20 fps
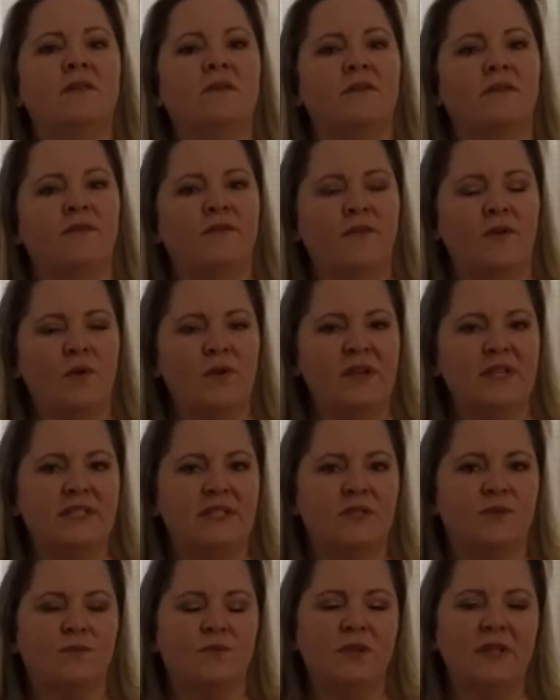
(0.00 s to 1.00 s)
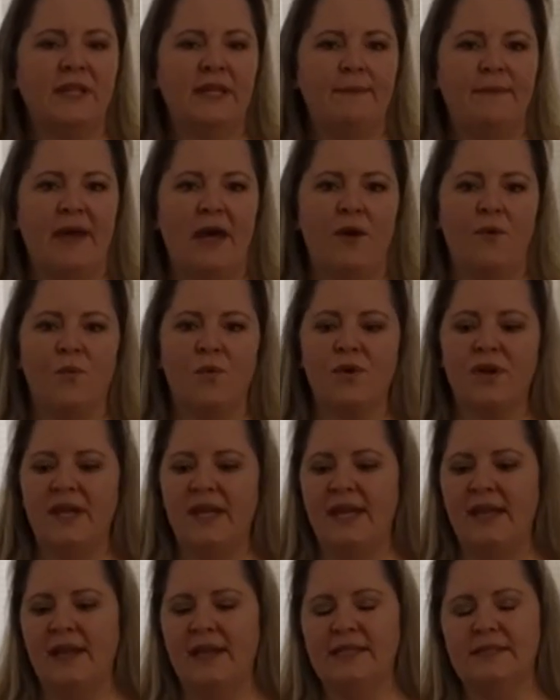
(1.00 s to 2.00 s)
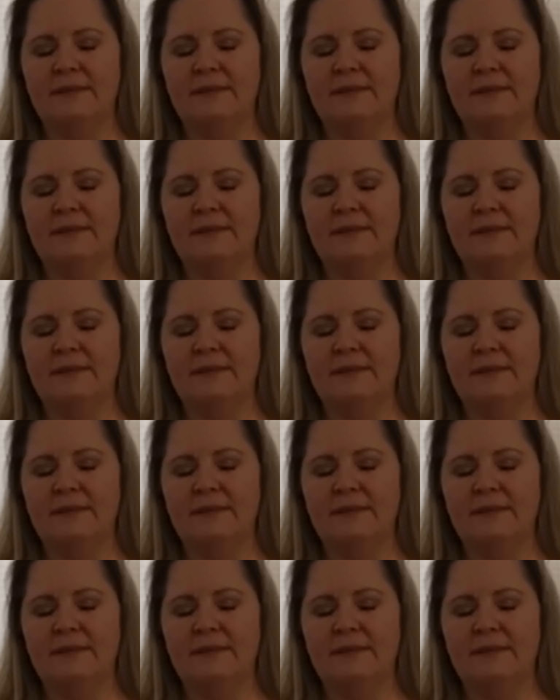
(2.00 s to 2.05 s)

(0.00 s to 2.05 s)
And the focus is really about working